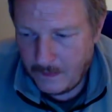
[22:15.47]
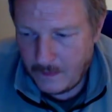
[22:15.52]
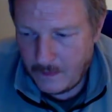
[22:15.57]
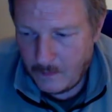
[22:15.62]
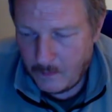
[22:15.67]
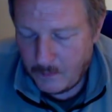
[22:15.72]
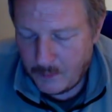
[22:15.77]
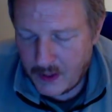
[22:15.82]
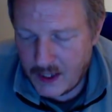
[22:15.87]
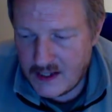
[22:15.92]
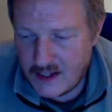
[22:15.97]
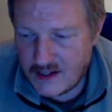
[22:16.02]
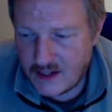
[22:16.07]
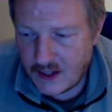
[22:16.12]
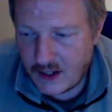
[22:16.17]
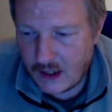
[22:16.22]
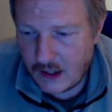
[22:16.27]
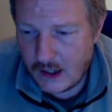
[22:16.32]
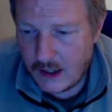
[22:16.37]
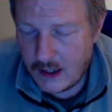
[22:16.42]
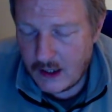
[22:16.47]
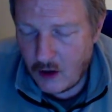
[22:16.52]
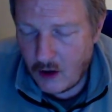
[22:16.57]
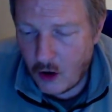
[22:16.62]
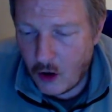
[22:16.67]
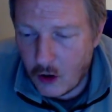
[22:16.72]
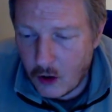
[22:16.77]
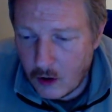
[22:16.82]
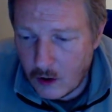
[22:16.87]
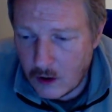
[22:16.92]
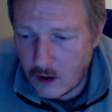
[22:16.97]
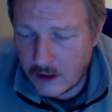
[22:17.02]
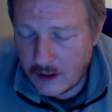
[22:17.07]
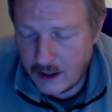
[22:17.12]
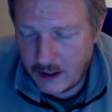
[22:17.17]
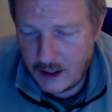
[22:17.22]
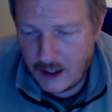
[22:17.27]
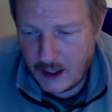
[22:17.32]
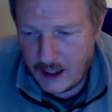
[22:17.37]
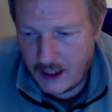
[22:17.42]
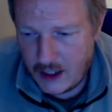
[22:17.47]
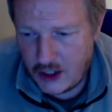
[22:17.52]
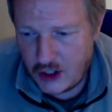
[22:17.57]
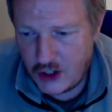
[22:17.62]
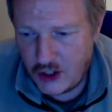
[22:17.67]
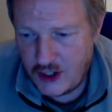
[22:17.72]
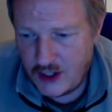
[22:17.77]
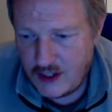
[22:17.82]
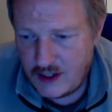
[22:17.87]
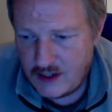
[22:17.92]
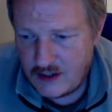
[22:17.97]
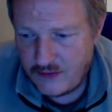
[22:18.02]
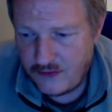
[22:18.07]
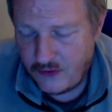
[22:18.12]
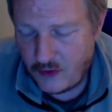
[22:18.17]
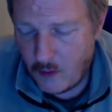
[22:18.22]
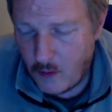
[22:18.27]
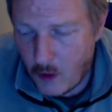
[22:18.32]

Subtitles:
basically all the hashes from